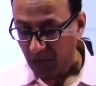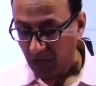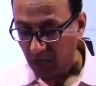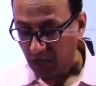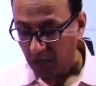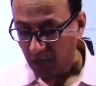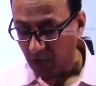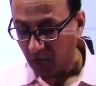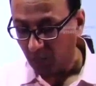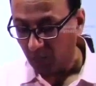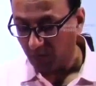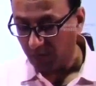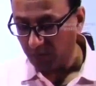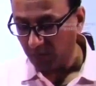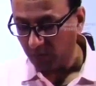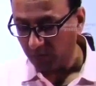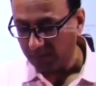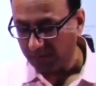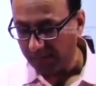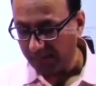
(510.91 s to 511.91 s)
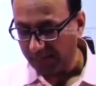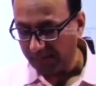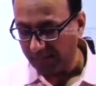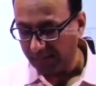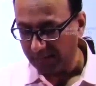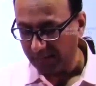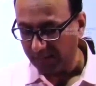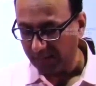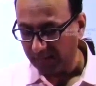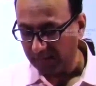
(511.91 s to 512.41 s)
Now, when you say it
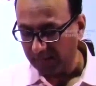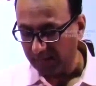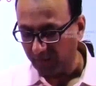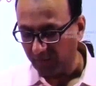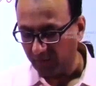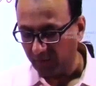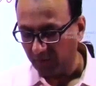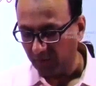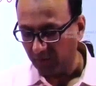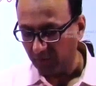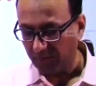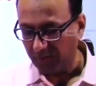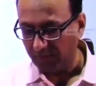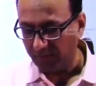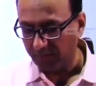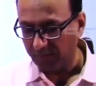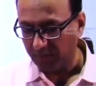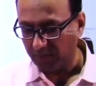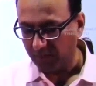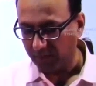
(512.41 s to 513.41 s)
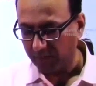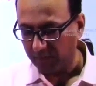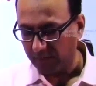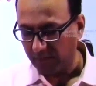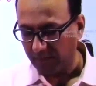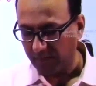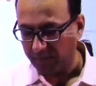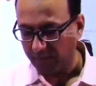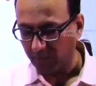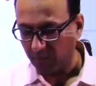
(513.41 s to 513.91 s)
is going to give us the
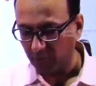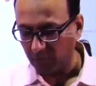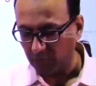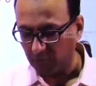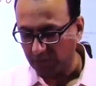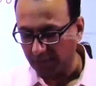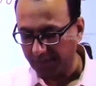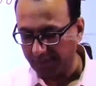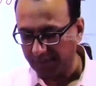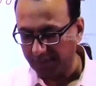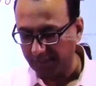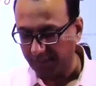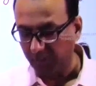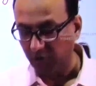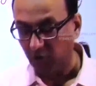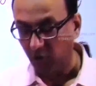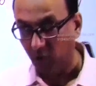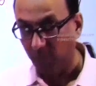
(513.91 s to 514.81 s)
gametocyte, it could